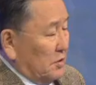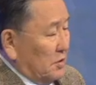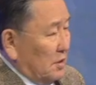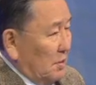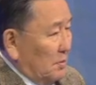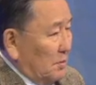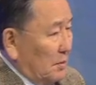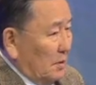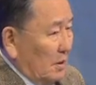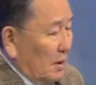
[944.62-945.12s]

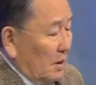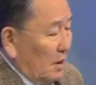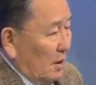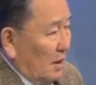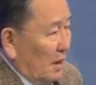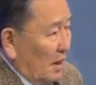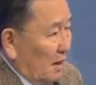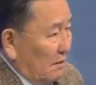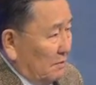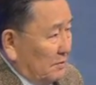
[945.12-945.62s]
example,
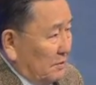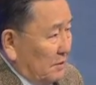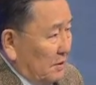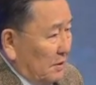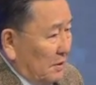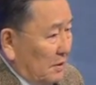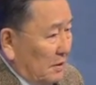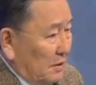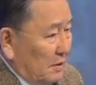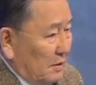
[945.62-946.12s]

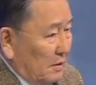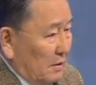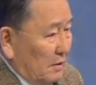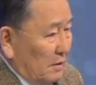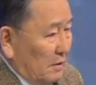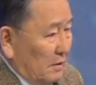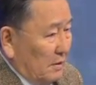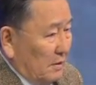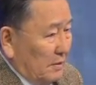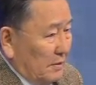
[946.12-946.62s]

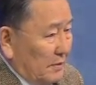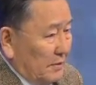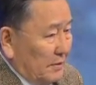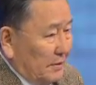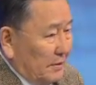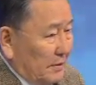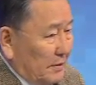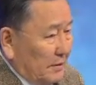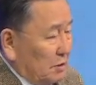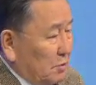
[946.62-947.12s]
after
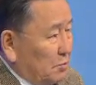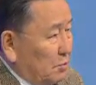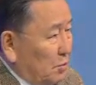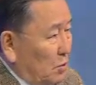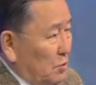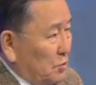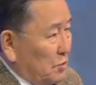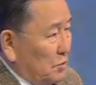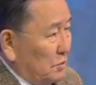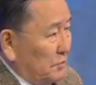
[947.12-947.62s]
the
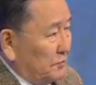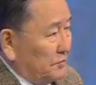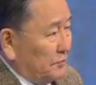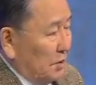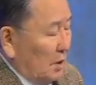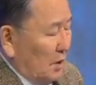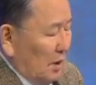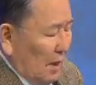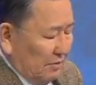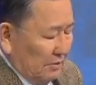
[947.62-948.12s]
explosion,
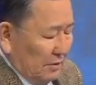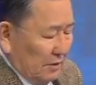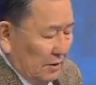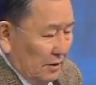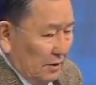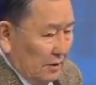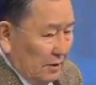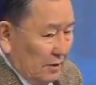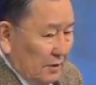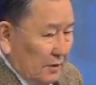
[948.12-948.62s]
after
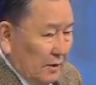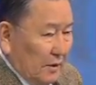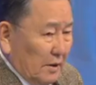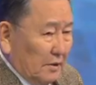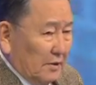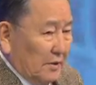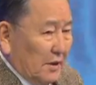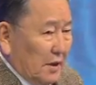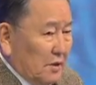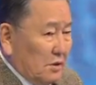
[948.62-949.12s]
the
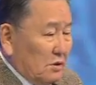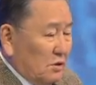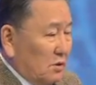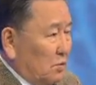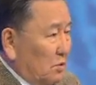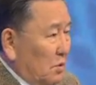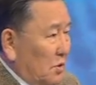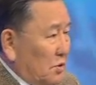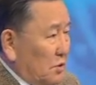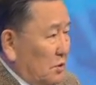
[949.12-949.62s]
tragic
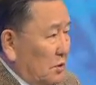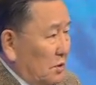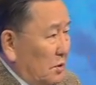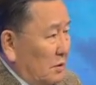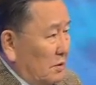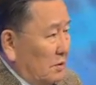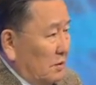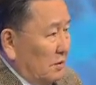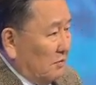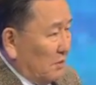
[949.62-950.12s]
situation
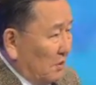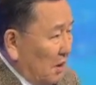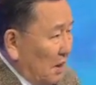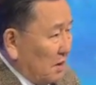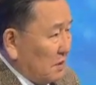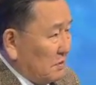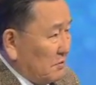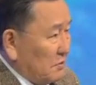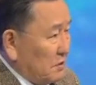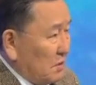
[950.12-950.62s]
in
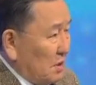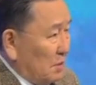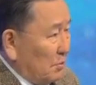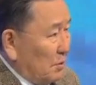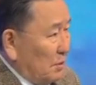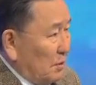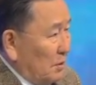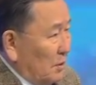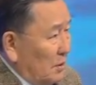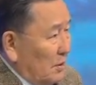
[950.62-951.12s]
France, for
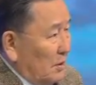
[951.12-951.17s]
example,